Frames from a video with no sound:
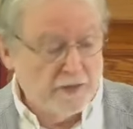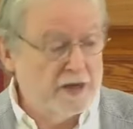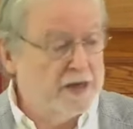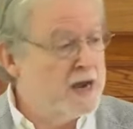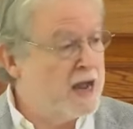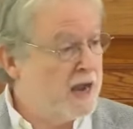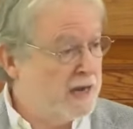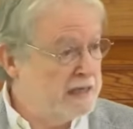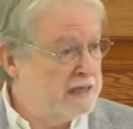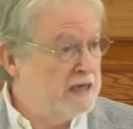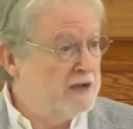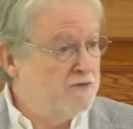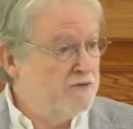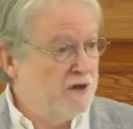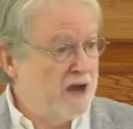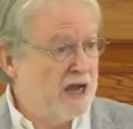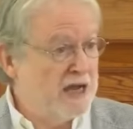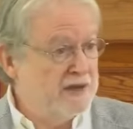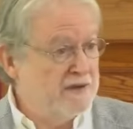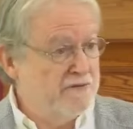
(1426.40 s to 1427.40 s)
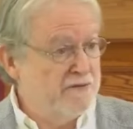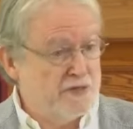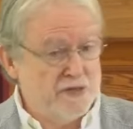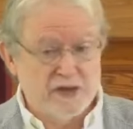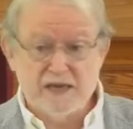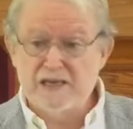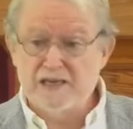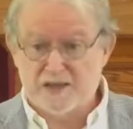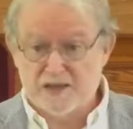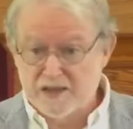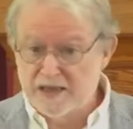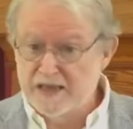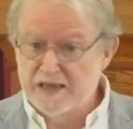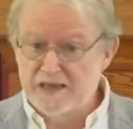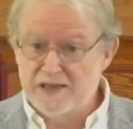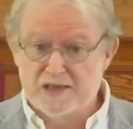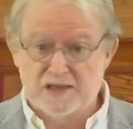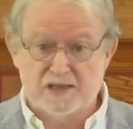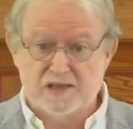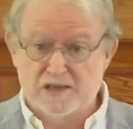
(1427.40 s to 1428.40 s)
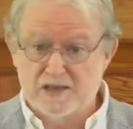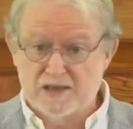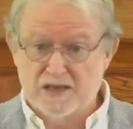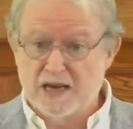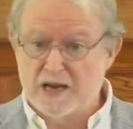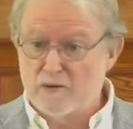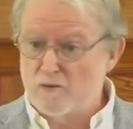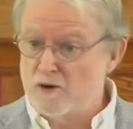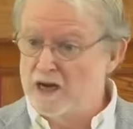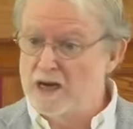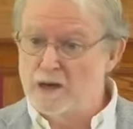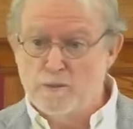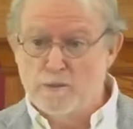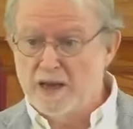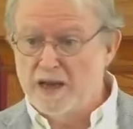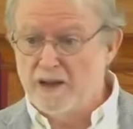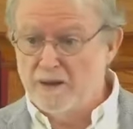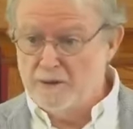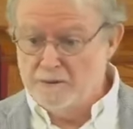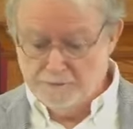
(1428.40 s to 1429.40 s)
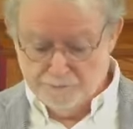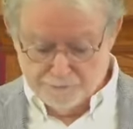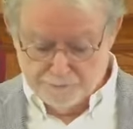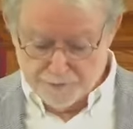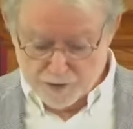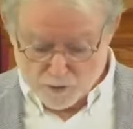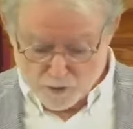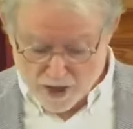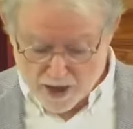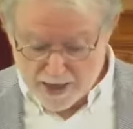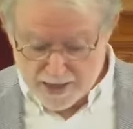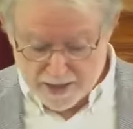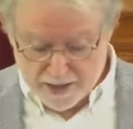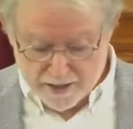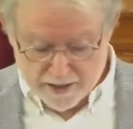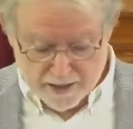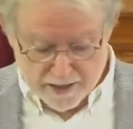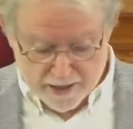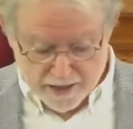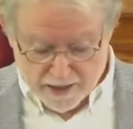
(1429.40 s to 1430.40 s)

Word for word: the 95 Theses, does that ring a bell, right?